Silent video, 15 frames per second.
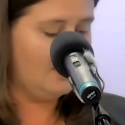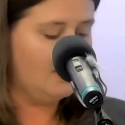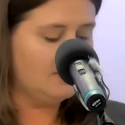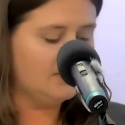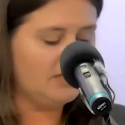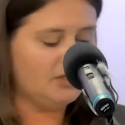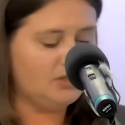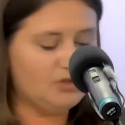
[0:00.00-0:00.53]

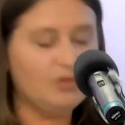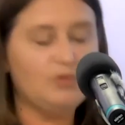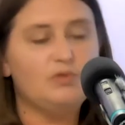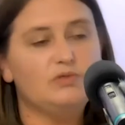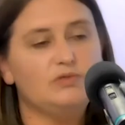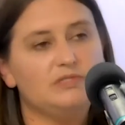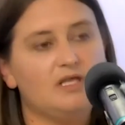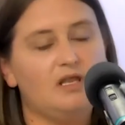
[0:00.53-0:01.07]
So
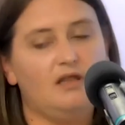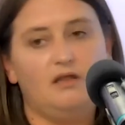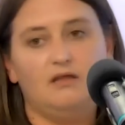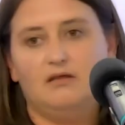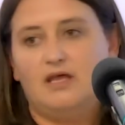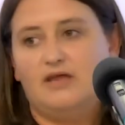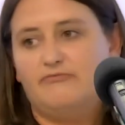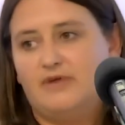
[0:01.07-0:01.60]
tools
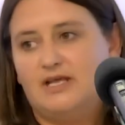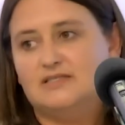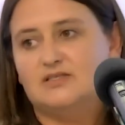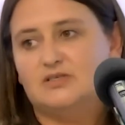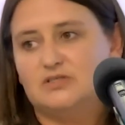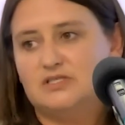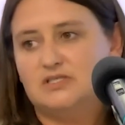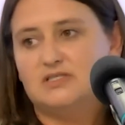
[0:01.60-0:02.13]
and
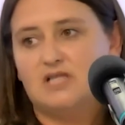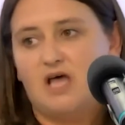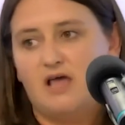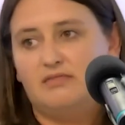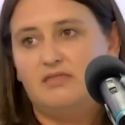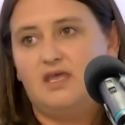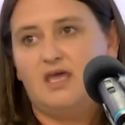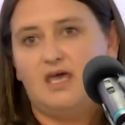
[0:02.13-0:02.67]
resources
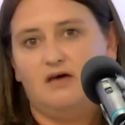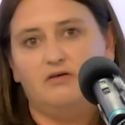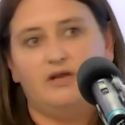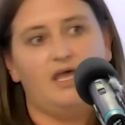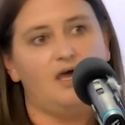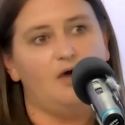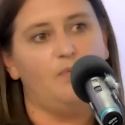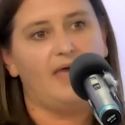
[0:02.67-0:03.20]
like the Elder
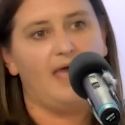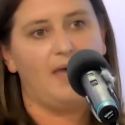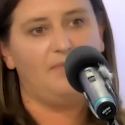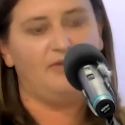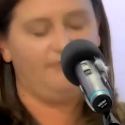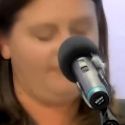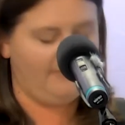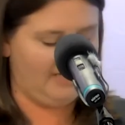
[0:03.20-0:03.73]
Help
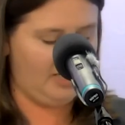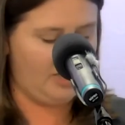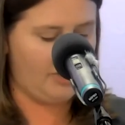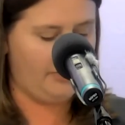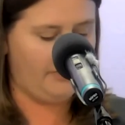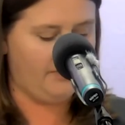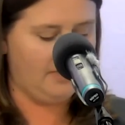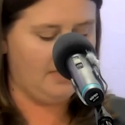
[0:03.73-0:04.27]
app and
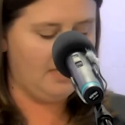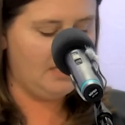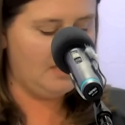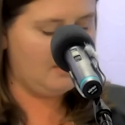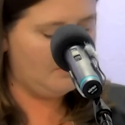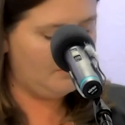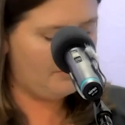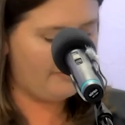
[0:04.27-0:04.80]
video
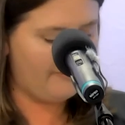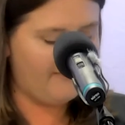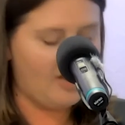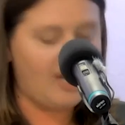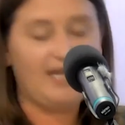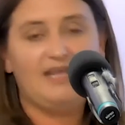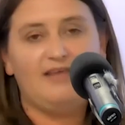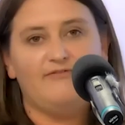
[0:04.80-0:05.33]

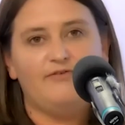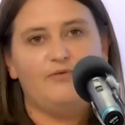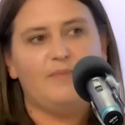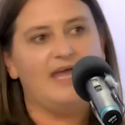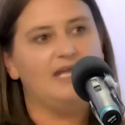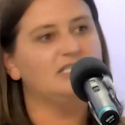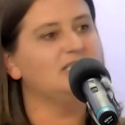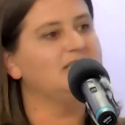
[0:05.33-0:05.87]
provide
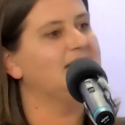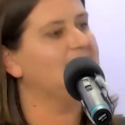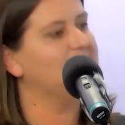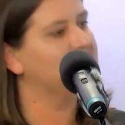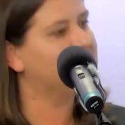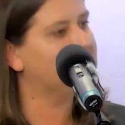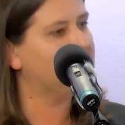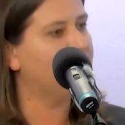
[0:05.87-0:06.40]
information in a
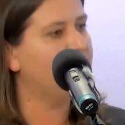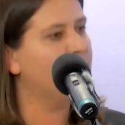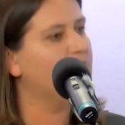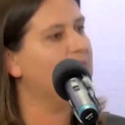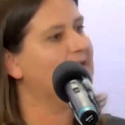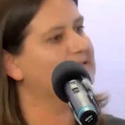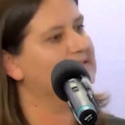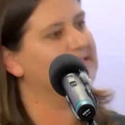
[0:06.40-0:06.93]

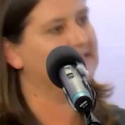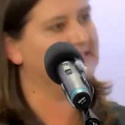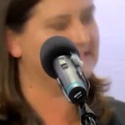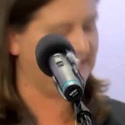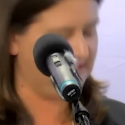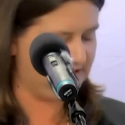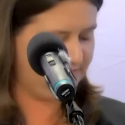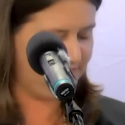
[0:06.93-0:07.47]
simple and
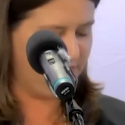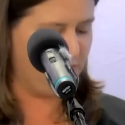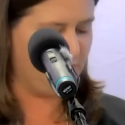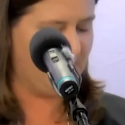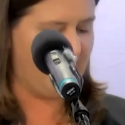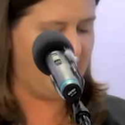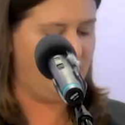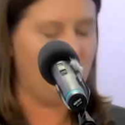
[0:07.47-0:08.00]
succinct
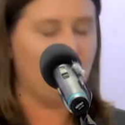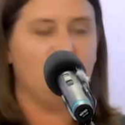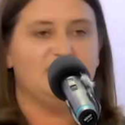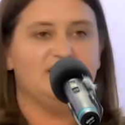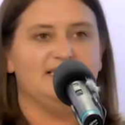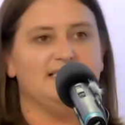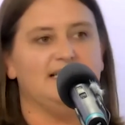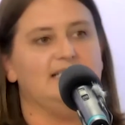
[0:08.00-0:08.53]
format,
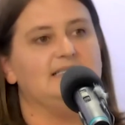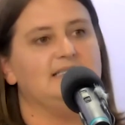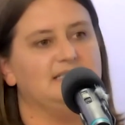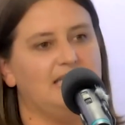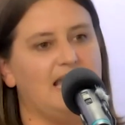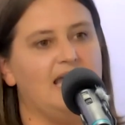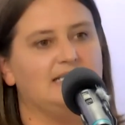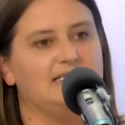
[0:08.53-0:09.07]
which is easy
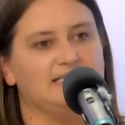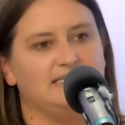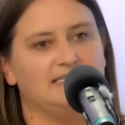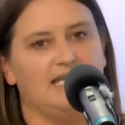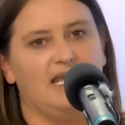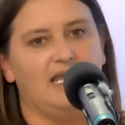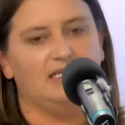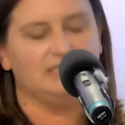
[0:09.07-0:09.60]
to
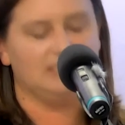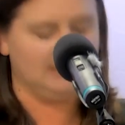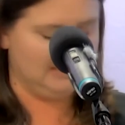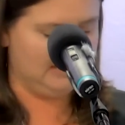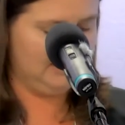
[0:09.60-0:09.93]
understand.